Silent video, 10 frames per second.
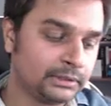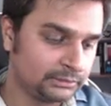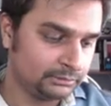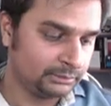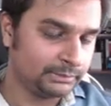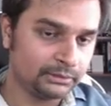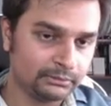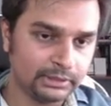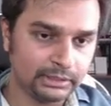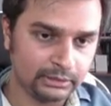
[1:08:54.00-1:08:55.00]
So people
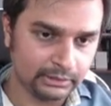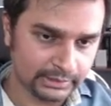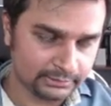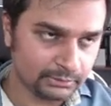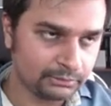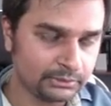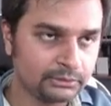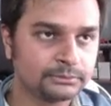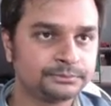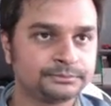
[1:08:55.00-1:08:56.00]
know less about
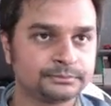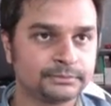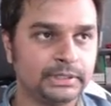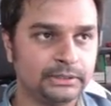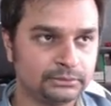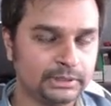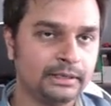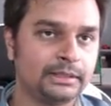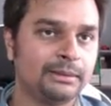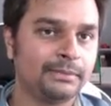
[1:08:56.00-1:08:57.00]
you,
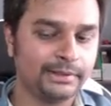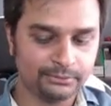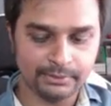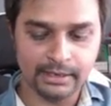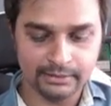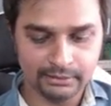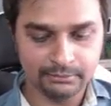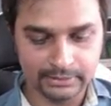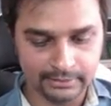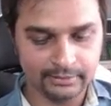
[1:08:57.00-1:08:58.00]
educate them, inspire
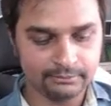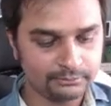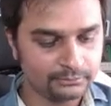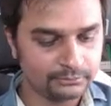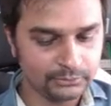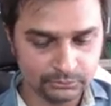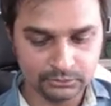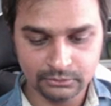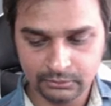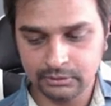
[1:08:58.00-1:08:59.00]
them, tell them, you
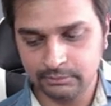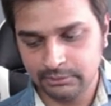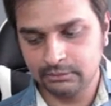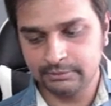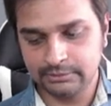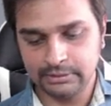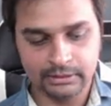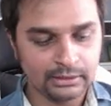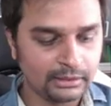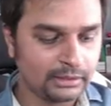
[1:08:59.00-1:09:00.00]
should know. I mean,
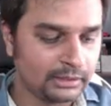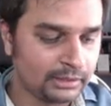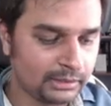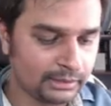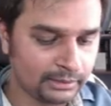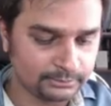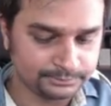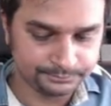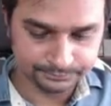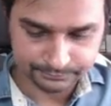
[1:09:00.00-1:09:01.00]
obviously, a
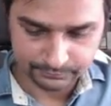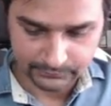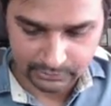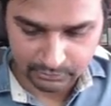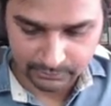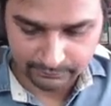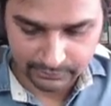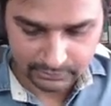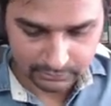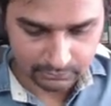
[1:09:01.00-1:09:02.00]
lot of my
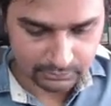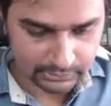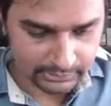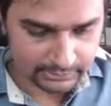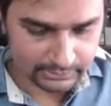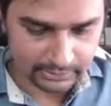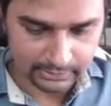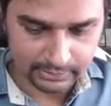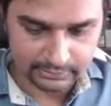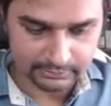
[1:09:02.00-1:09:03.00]
friends, they don't understand
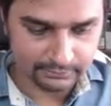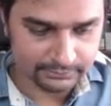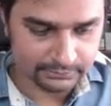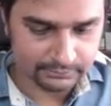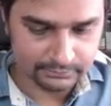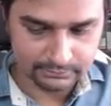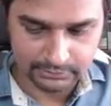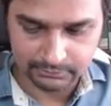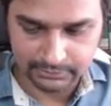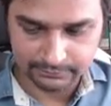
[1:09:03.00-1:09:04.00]
India itself, so they would